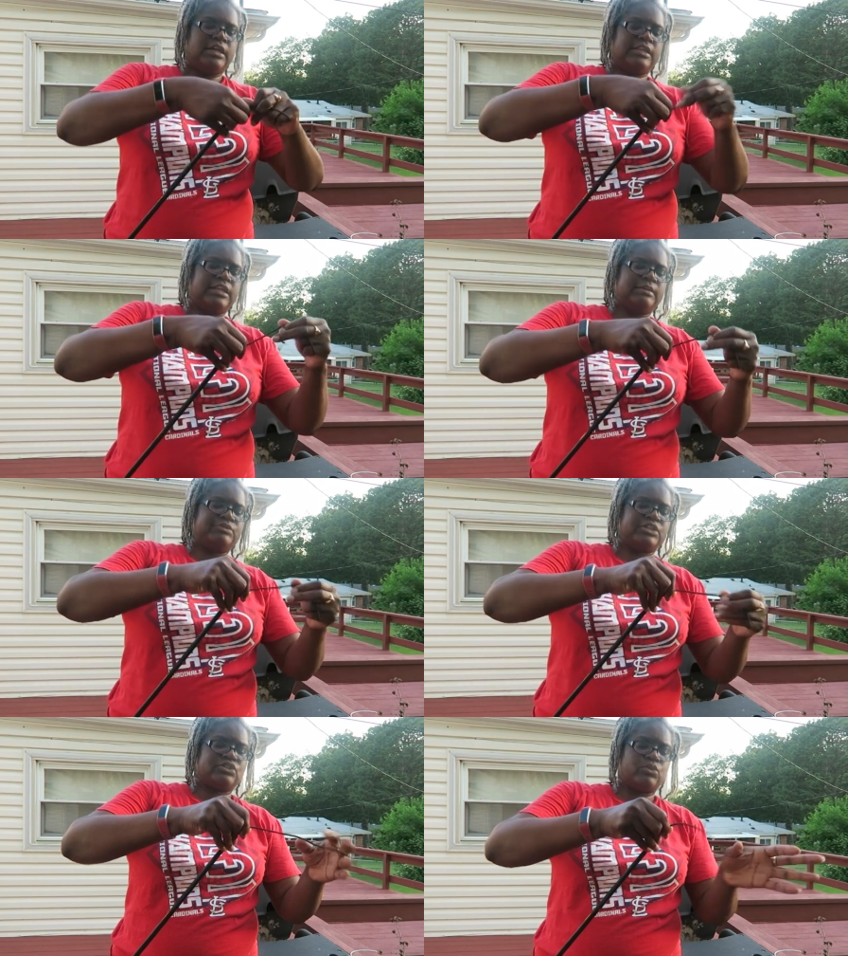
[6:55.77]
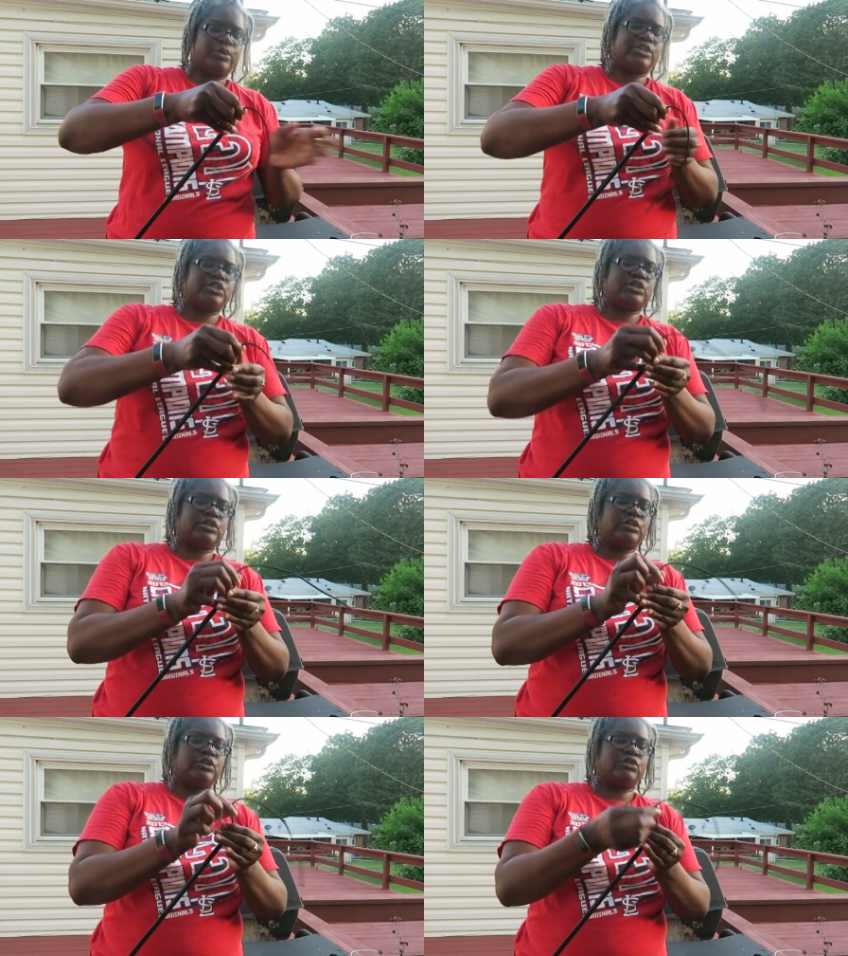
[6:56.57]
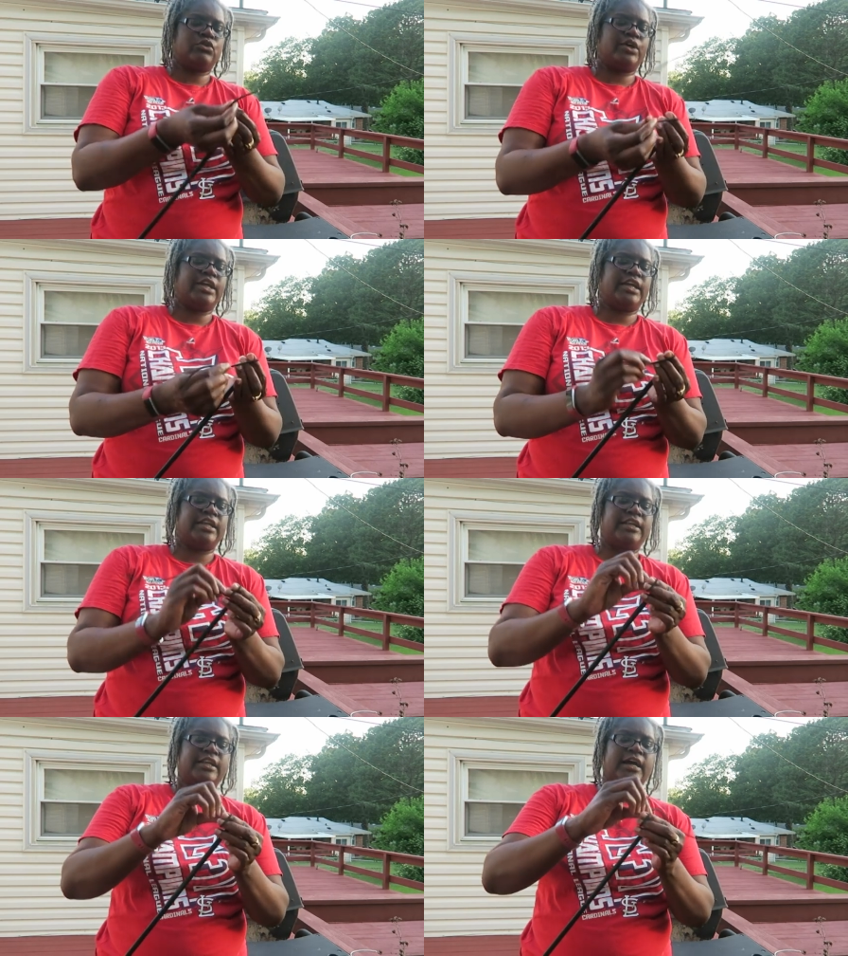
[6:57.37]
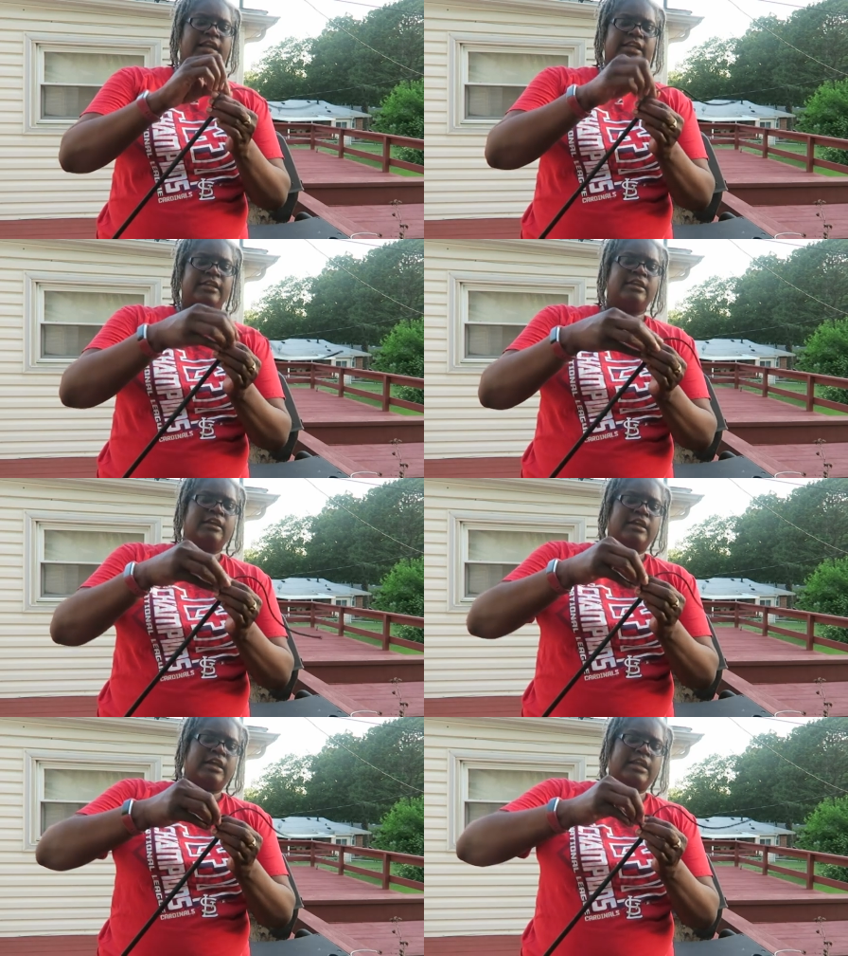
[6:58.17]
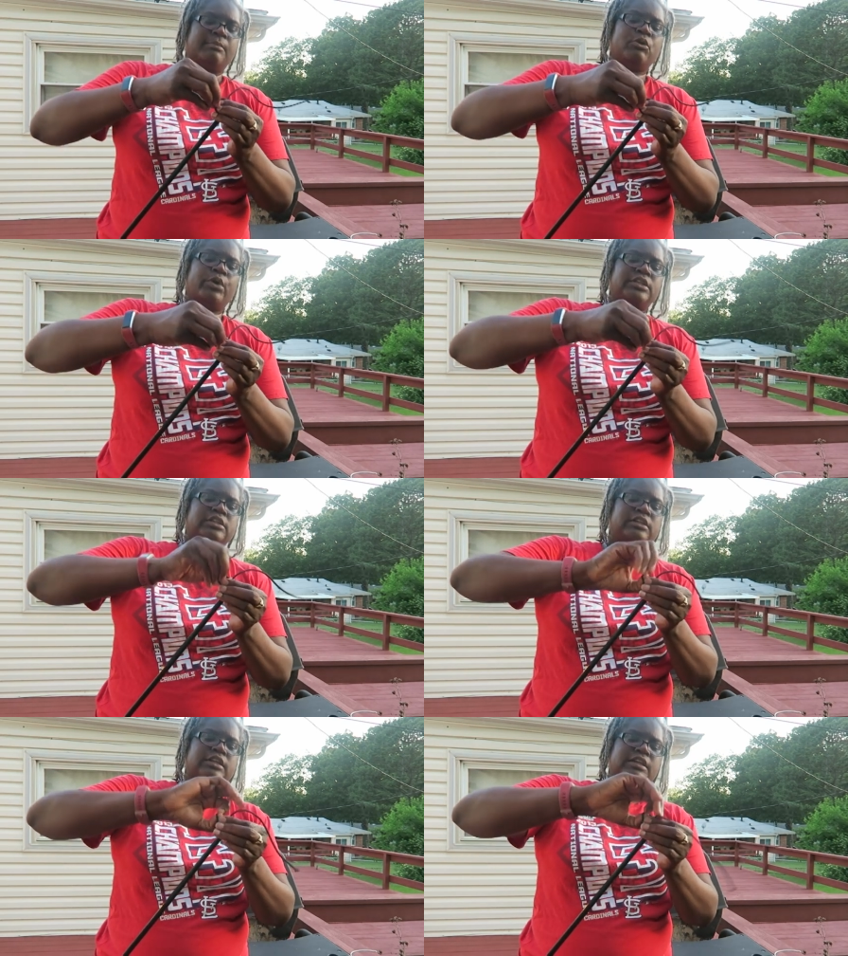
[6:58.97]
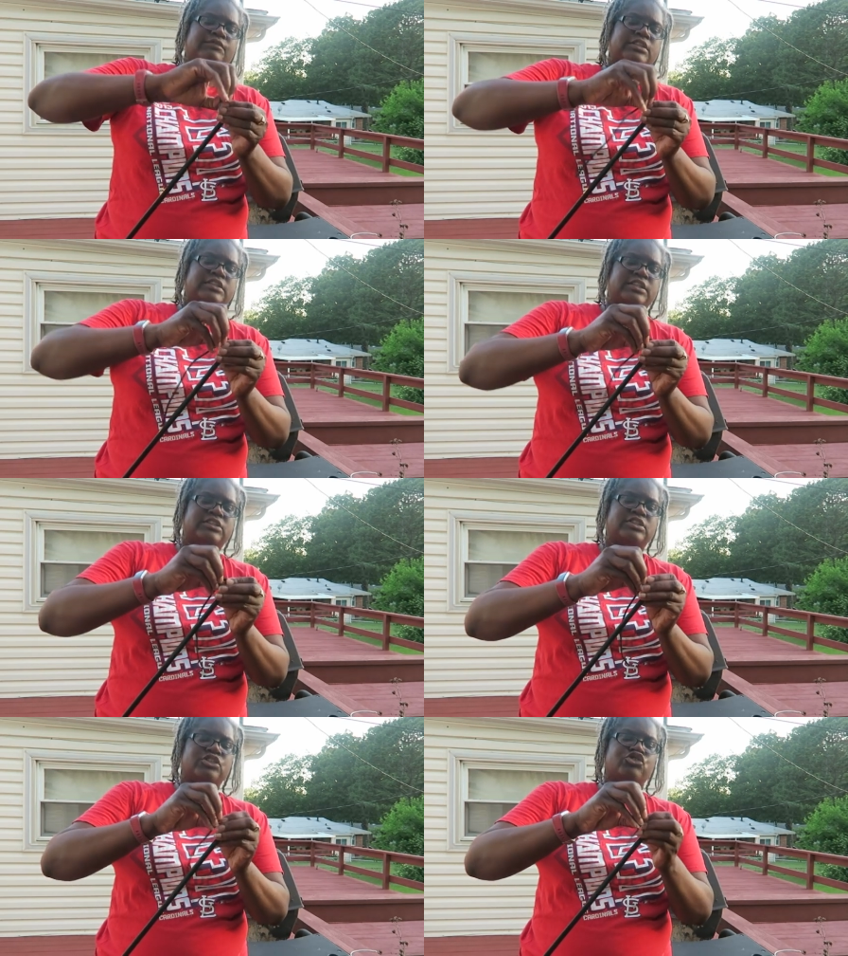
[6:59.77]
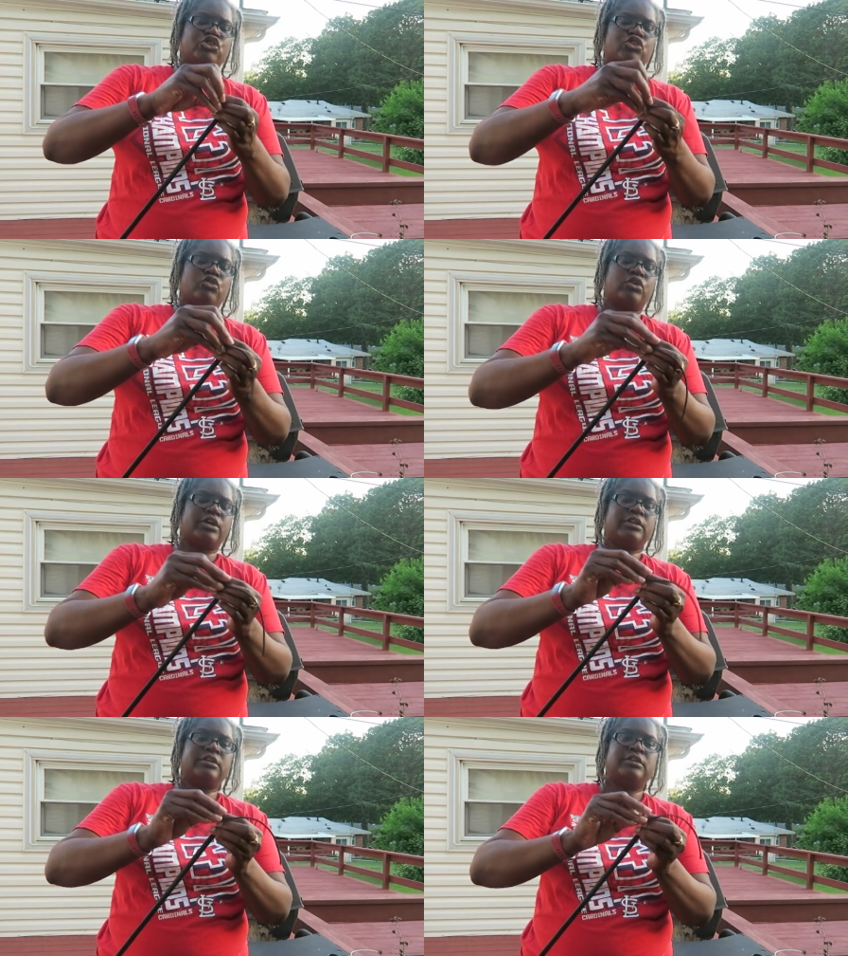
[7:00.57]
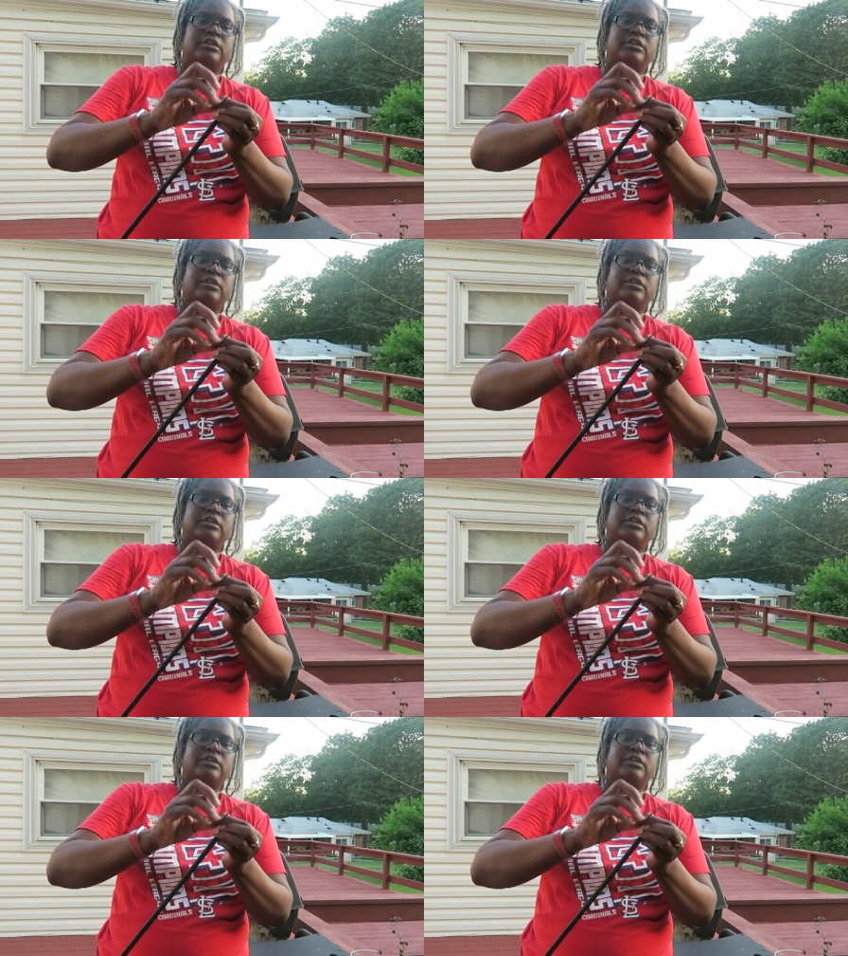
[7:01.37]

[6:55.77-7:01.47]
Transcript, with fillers: And then I'm just going to go ahead and knot it. And I'm going to leave this extension on